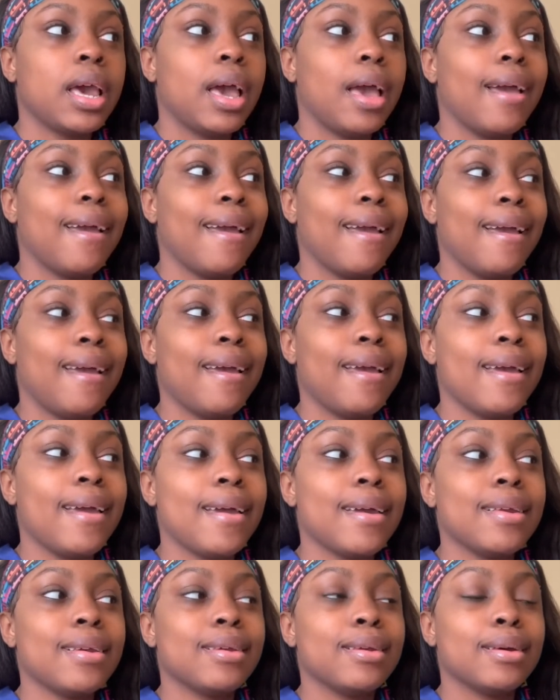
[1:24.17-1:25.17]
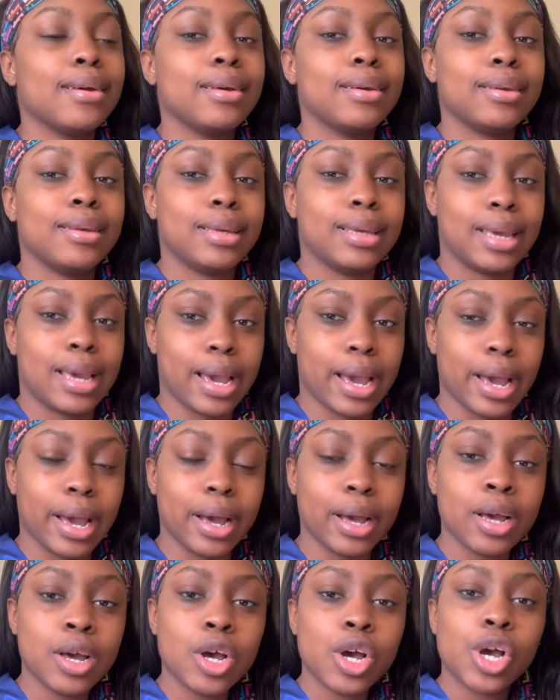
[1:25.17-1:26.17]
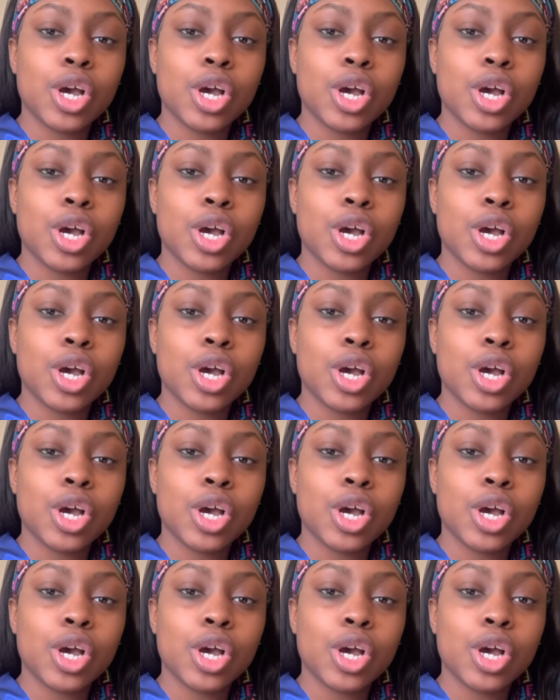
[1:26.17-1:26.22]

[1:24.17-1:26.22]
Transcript: And yeah.